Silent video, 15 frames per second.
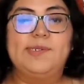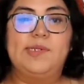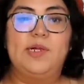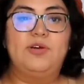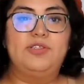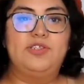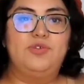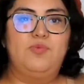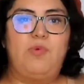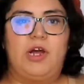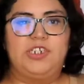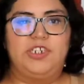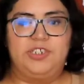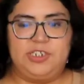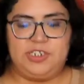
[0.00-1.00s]
so to
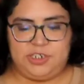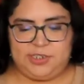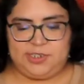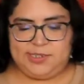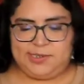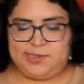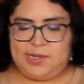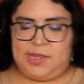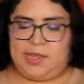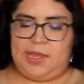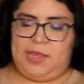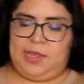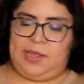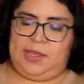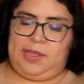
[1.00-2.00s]
wash dishes.
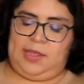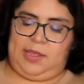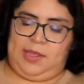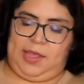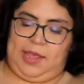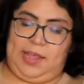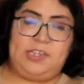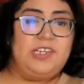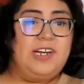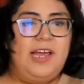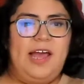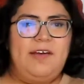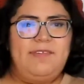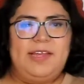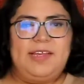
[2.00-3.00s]
I actually
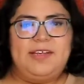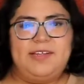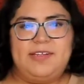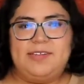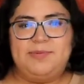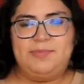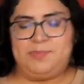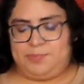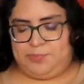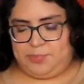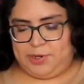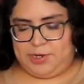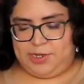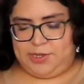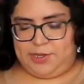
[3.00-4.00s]
have like a
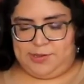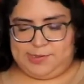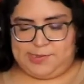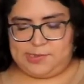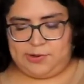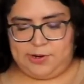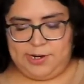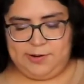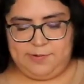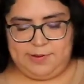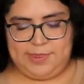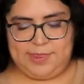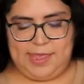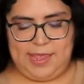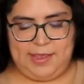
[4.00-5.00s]
pretty cute story
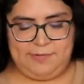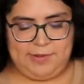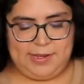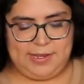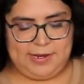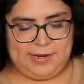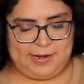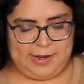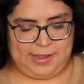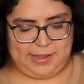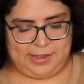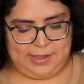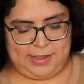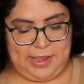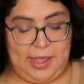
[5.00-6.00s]
with that. When
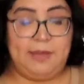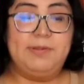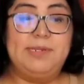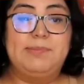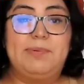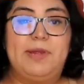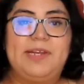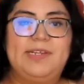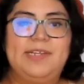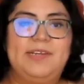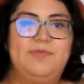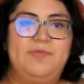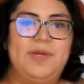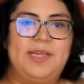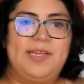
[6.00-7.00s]
I was
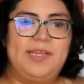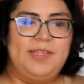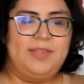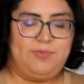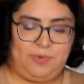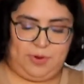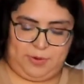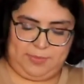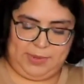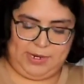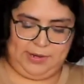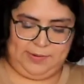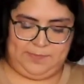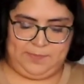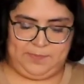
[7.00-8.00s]
pregnant with
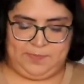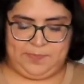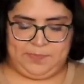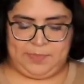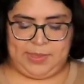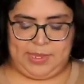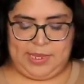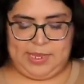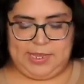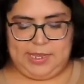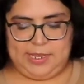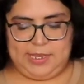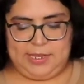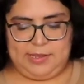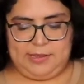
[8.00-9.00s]
Roman,
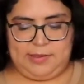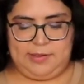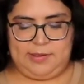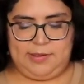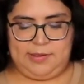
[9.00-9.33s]
he